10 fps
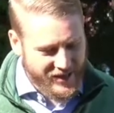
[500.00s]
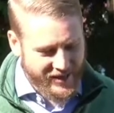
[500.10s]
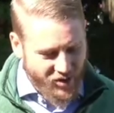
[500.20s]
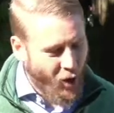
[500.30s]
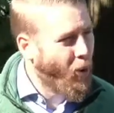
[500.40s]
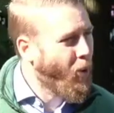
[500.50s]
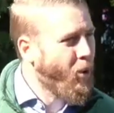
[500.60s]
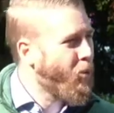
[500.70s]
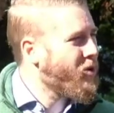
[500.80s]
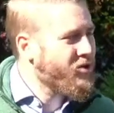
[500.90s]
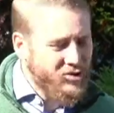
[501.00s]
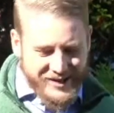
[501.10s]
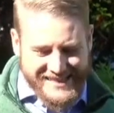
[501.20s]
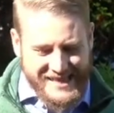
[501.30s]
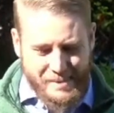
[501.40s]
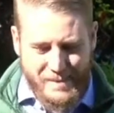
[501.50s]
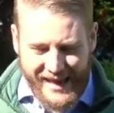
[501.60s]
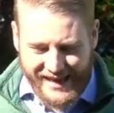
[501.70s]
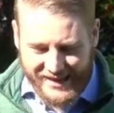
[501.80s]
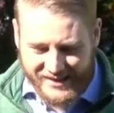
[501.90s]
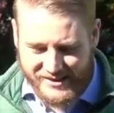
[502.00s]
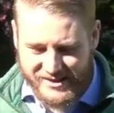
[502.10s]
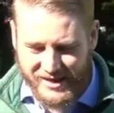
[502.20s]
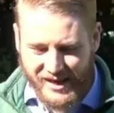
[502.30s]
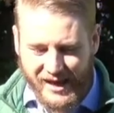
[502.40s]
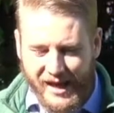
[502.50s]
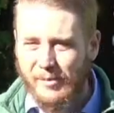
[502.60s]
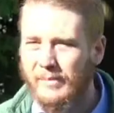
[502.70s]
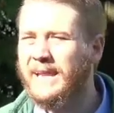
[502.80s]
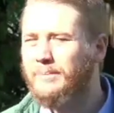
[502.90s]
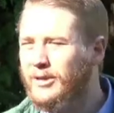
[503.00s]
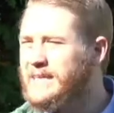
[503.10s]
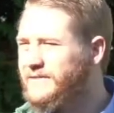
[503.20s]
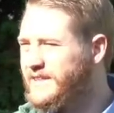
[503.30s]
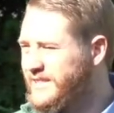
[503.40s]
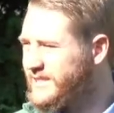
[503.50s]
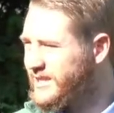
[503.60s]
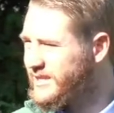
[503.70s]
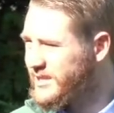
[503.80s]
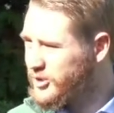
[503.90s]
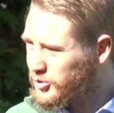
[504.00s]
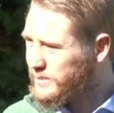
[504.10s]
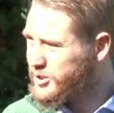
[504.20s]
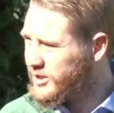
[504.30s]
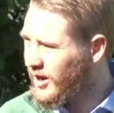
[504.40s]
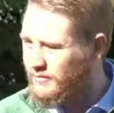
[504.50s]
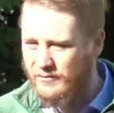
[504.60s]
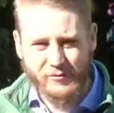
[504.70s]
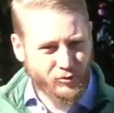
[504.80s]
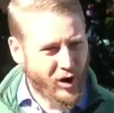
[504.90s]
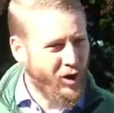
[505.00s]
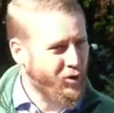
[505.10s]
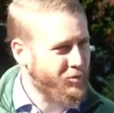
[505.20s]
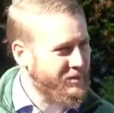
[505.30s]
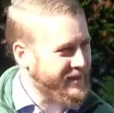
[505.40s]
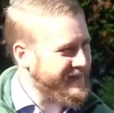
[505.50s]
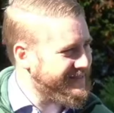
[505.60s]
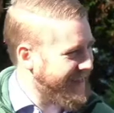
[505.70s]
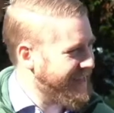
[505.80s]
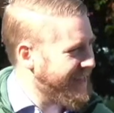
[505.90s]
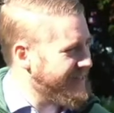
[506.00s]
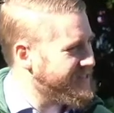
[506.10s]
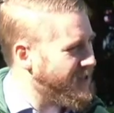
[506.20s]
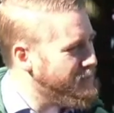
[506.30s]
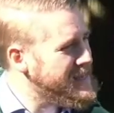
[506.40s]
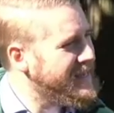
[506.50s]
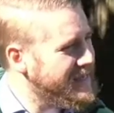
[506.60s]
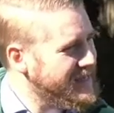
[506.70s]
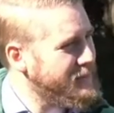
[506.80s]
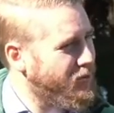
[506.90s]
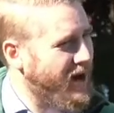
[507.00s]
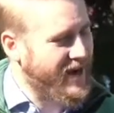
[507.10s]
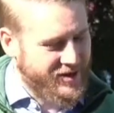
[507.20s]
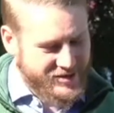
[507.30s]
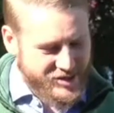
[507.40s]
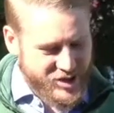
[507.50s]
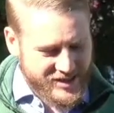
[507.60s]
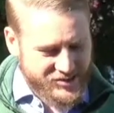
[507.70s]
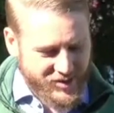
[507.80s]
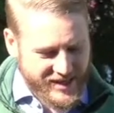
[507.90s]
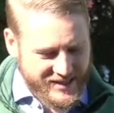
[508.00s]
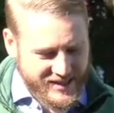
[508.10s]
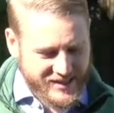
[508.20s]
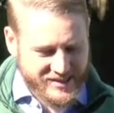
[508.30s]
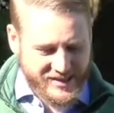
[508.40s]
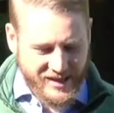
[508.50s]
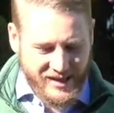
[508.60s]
and the whole world is amazed. Many believe this is a description of Rome in the decades immediately prior to John's writing this.